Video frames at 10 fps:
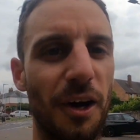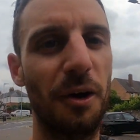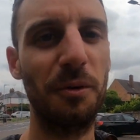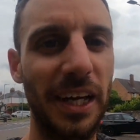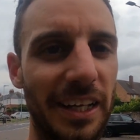
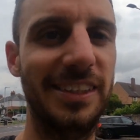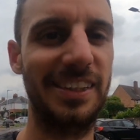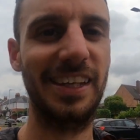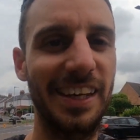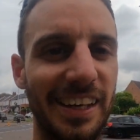Oh
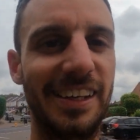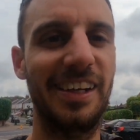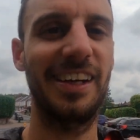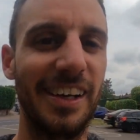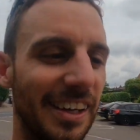yes,
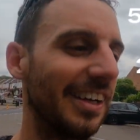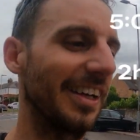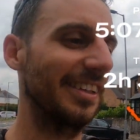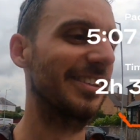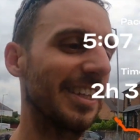
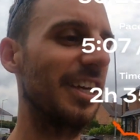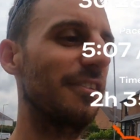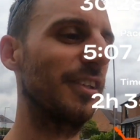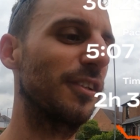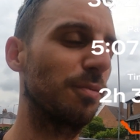let's
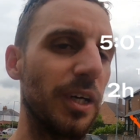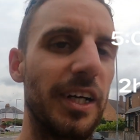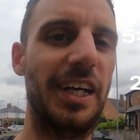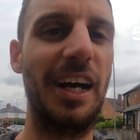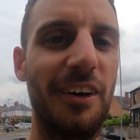save this
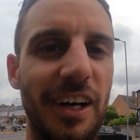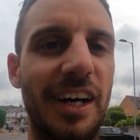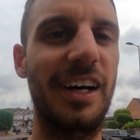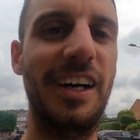workout